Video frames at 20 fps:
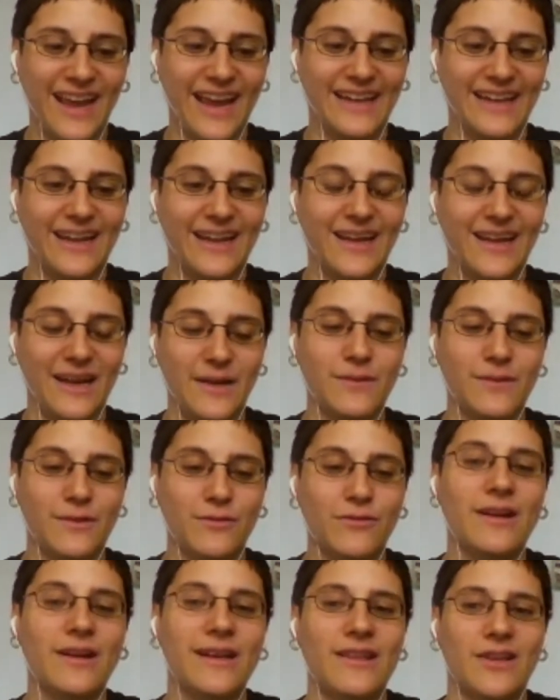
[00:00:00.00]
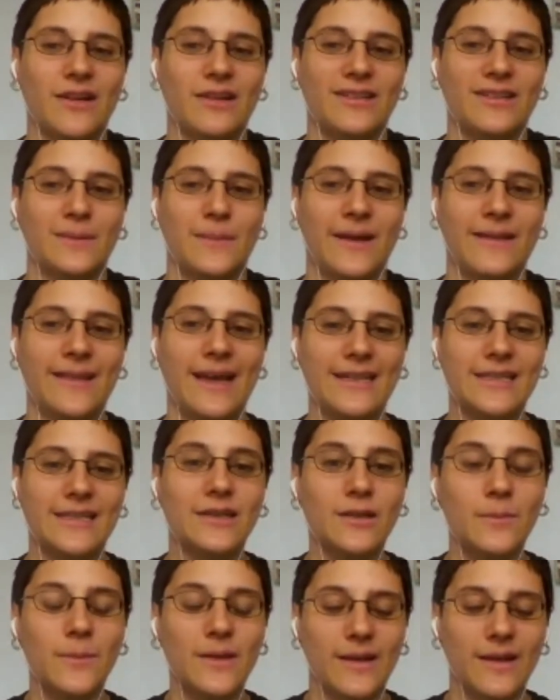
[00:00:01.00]
And I was really shocked about that
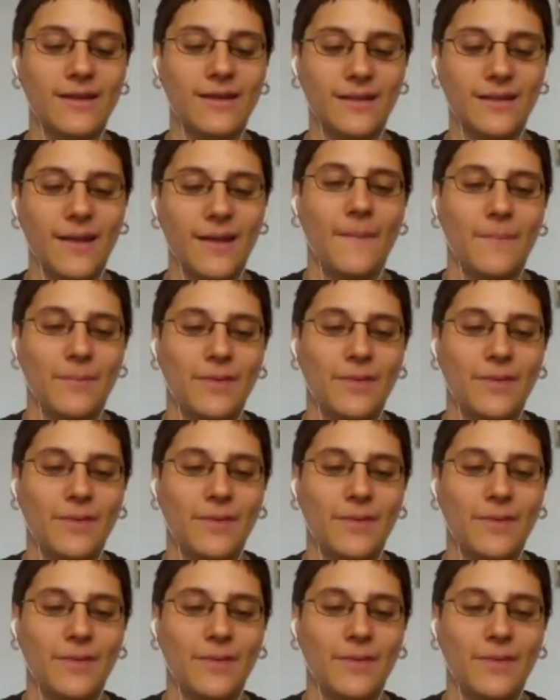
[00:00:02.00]
too because